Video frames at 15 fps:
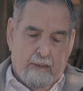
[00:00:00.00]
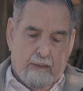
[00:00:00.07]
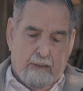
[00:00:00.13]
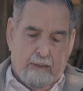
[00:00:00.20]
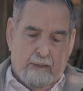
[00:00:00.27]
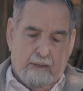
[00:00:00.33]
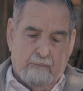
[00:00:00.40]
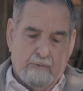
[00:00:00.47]

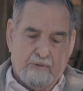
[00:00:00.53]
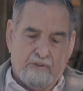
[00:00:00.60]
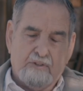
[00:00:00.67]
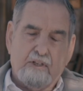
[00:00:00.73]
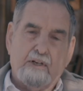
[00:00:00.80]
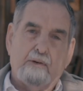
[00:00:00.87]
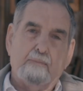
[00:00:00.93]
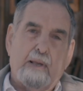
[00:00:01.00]
And he was
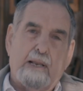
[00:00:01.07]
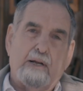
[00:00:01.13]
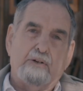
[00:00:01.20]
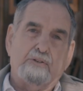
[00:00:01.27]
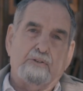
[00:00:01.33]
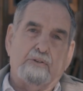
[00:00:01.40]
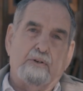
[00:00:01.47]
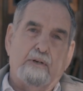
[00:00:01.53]
city
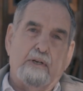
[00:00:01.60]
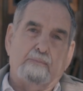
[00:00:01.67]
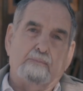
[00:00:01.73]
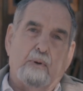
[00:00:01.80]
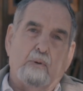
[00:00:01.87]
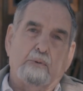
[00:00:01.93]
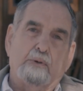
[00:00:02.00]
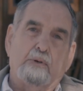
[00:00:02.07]
manager at
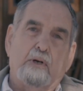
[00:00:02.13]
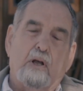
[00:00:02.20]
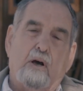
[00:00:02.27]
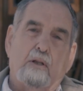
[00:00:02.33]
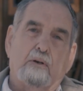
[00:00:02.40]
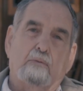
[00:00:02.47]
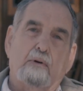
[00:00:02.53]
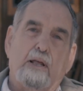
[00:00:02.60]
Boulder,
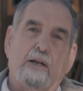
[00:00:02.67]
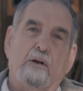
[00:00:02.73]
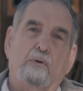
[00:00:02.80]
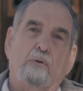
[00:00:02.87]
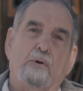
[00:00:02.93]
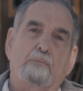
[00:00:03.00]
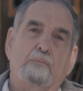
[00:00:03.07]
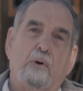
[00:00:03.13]
Colorado,
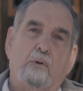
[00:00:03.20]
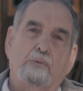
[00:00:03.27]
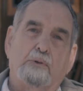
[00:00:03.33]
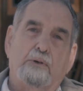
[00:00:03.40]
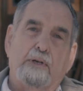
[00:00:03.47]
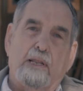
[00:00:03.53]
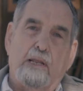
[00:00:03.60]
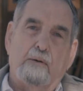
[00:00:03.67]
when
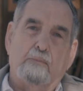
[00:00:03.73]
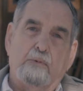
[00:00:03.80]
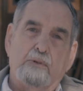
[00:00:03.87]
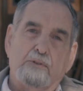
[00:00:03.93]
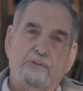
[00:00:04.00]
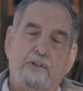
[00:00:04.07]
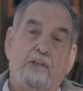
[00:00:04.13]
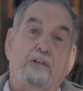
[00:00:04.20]
Boulder Dam
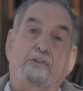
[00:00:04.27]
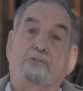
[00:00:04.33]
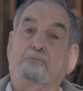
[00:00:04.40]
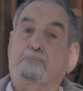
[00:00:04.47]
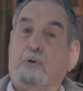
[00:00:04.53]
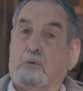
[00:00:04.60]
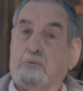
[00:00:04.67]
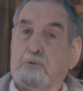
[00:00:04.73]
was. Yes,
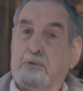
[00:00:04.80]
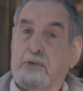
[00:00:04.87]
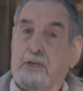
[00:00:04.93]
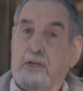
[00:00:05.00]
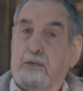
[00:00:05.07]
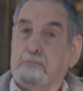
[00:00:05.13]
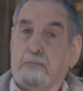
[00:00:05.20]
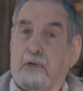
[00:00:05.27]
Boulder
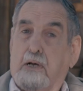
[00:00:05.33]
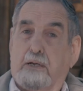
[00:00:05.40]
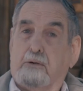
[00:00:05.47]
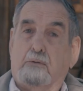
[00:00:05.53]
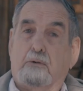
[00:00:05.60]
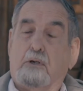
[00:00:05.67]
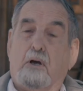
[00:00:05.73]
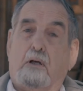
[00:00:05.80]
Dam. I
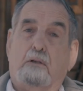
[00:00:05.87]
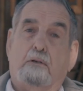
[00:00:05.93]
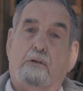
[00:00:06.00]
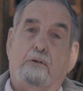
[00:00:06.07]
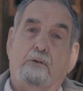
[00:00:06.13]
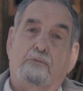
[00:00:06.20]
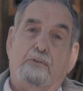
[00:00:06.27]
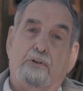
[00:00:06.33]
don't call it
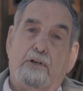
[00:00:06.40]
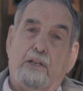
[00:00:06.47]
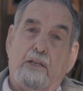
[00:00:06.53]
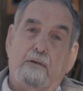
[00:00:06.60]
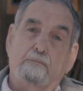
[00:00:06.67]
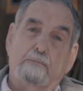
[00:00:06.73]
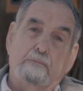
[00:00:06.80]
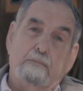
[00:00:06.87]
Hoover Dam.